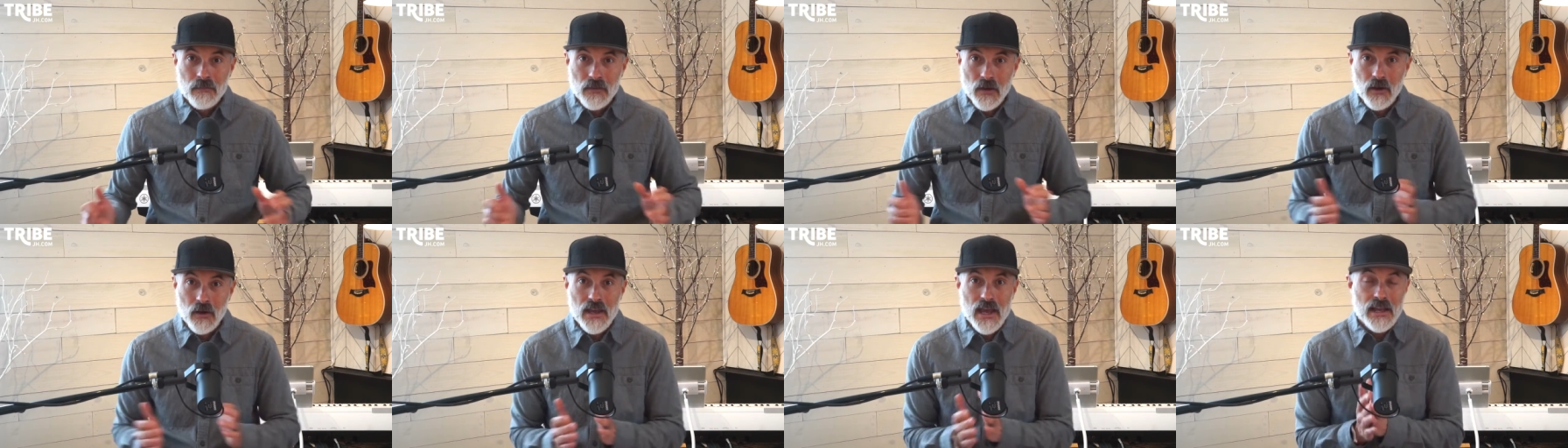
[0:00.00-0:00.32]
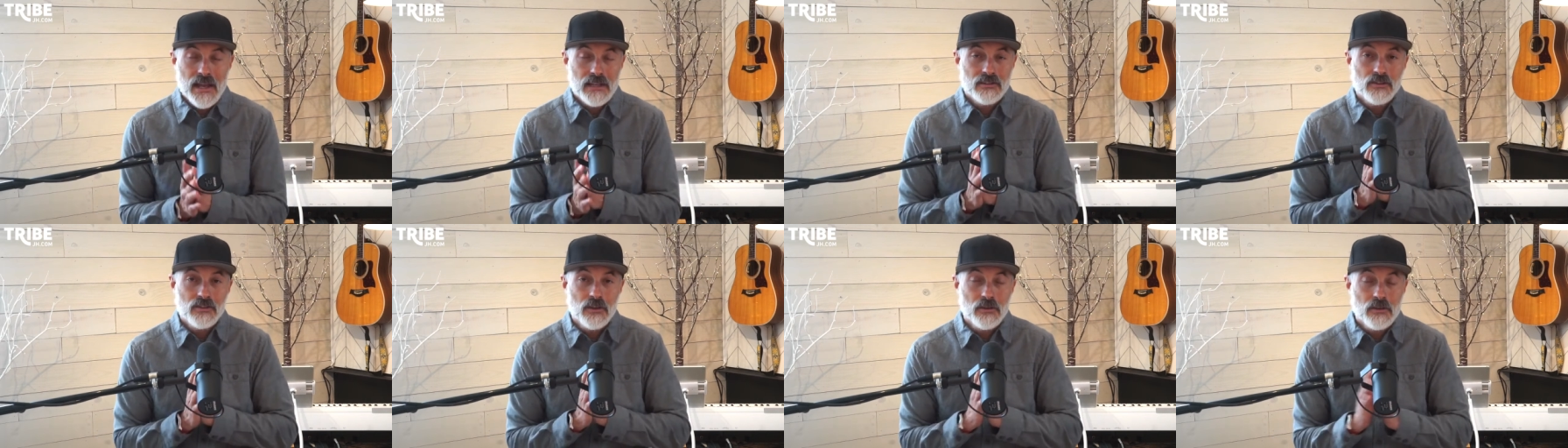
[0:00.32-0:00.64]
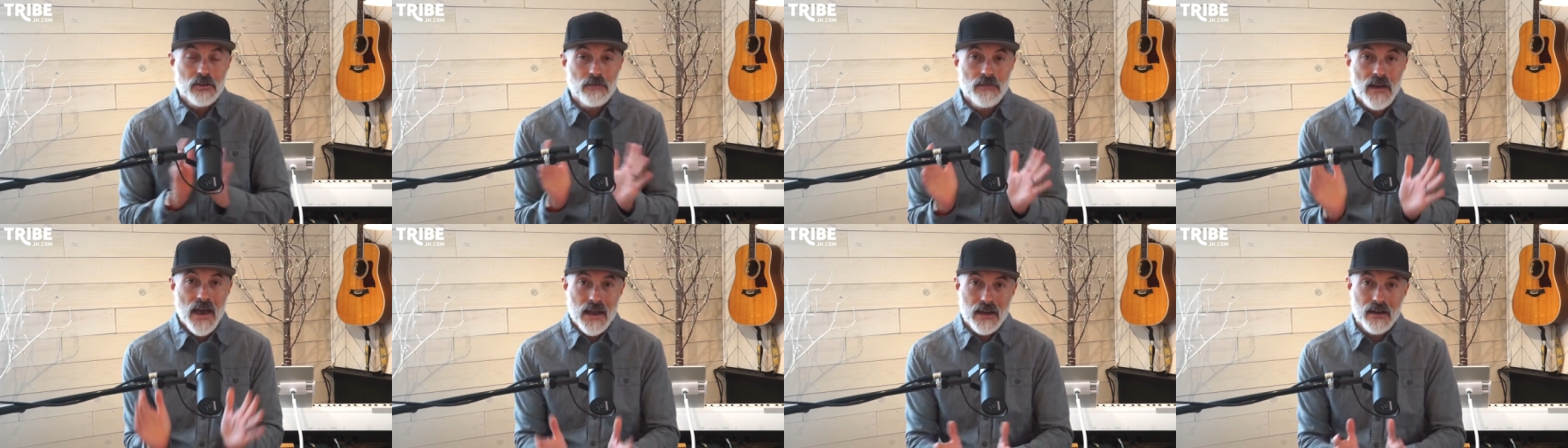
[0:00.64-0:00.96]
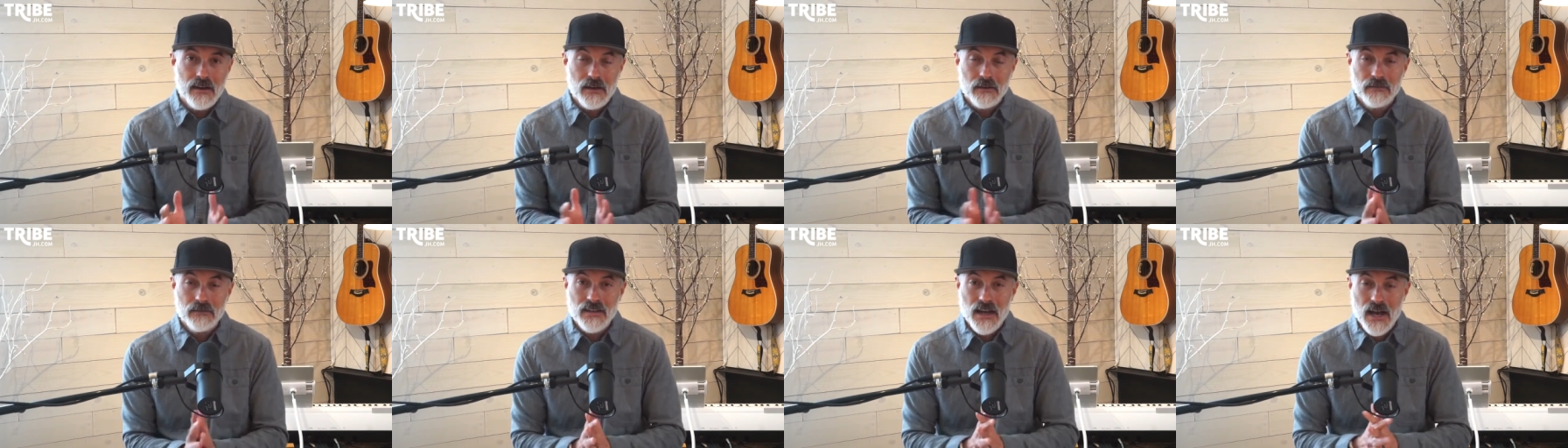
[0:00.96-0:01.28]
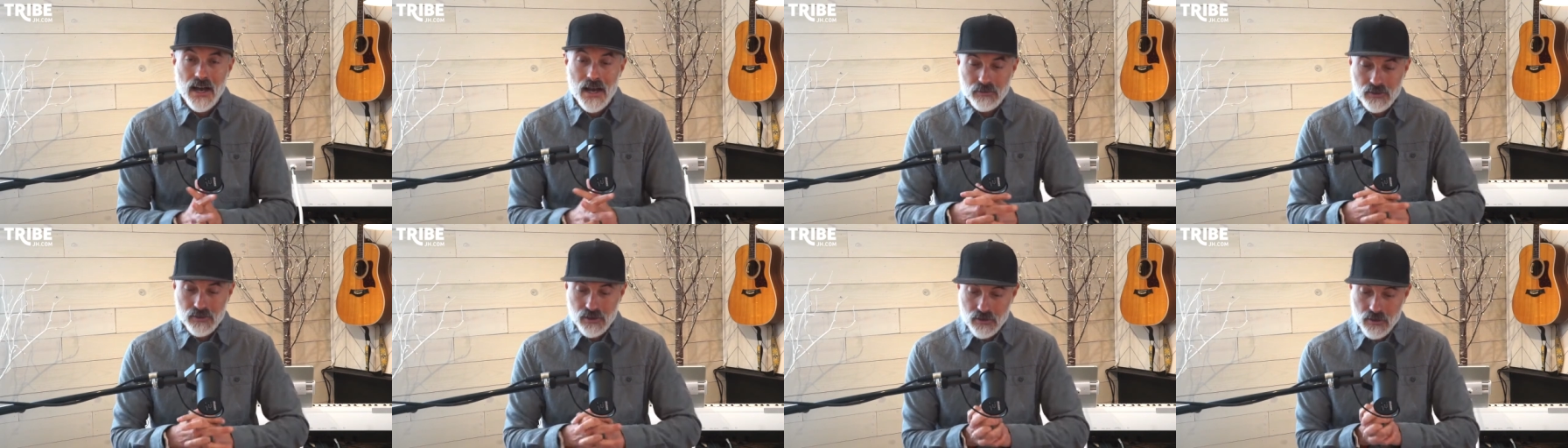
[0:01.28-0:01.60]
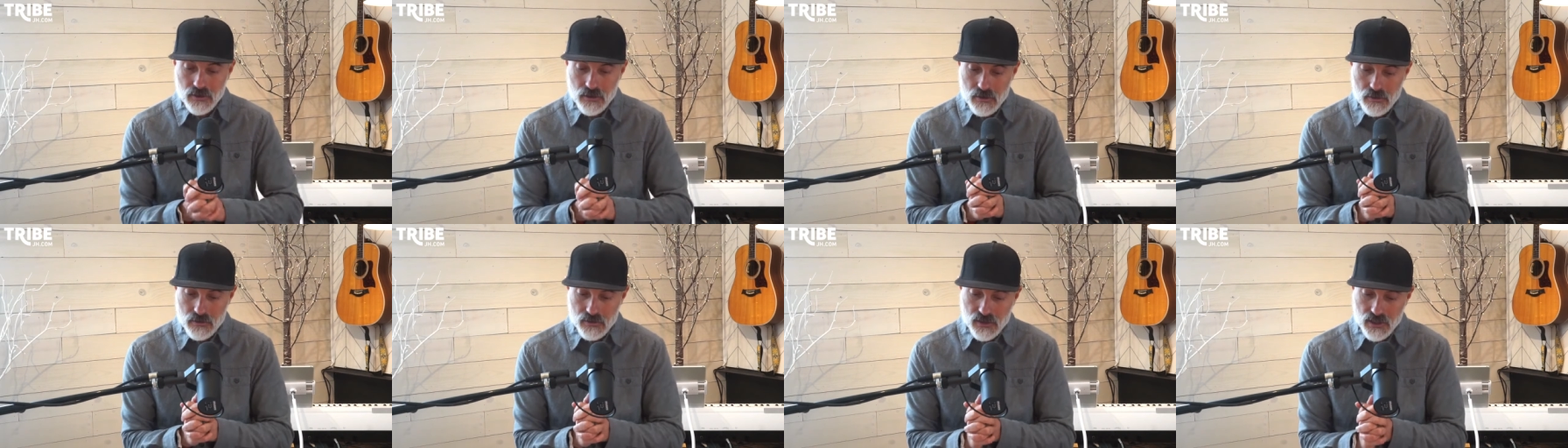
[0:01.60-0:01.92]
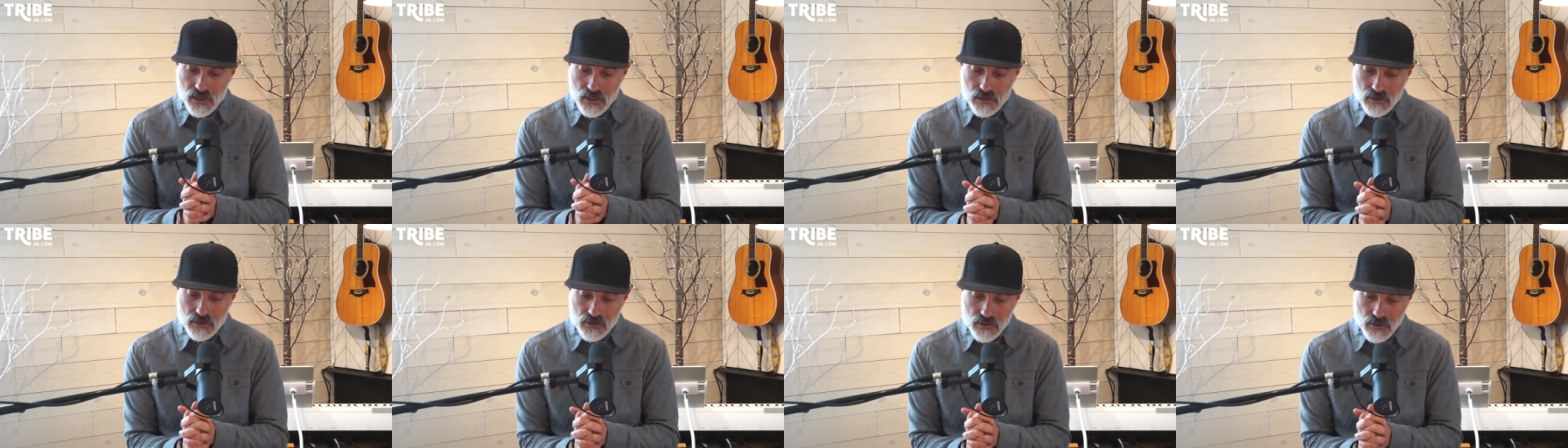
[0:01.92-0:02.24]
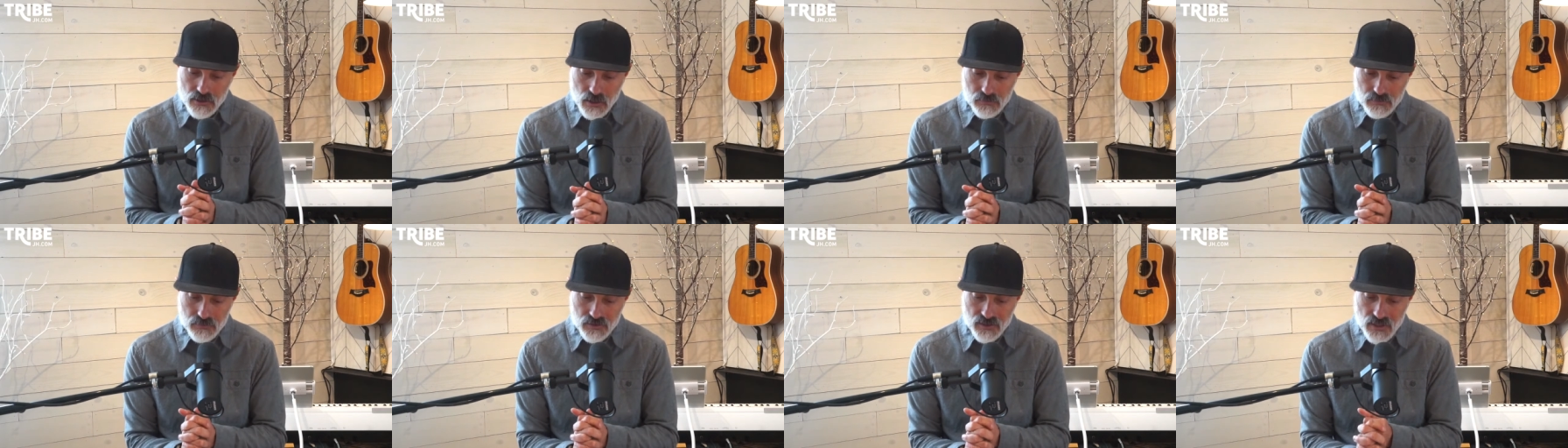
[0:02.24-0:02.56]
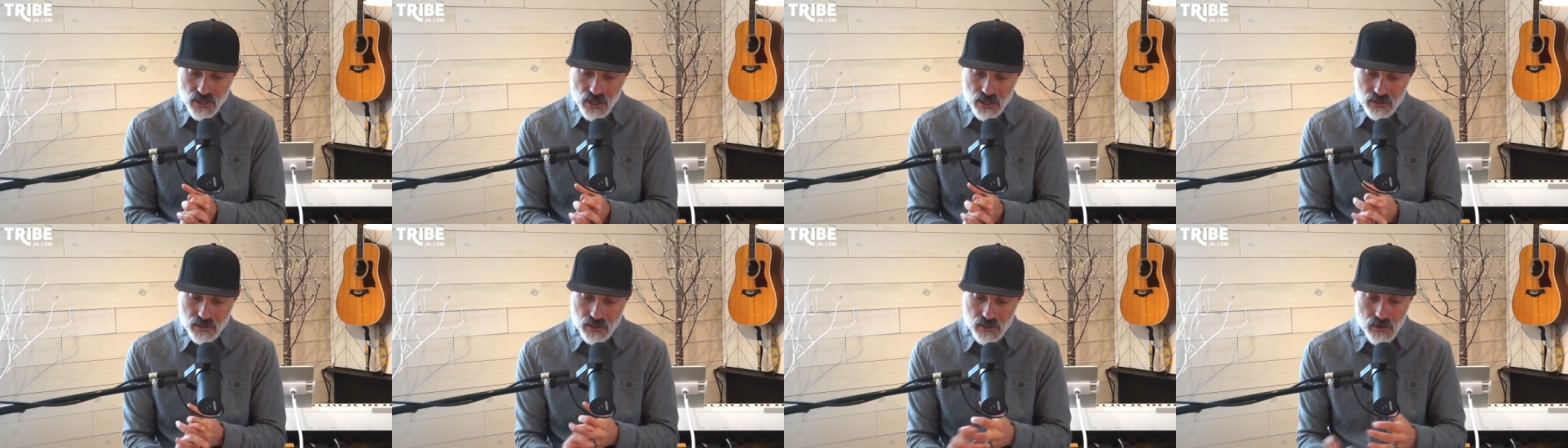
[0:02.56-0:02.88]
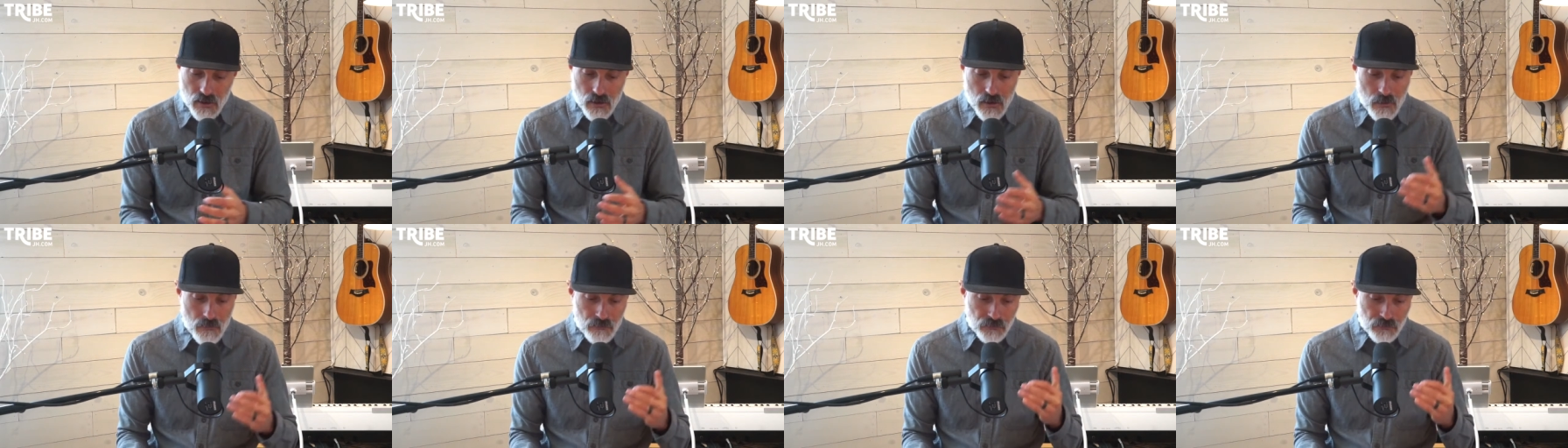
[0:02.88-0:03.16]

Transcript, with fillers: Okay, so you've had enough time to turn to Psalms 90.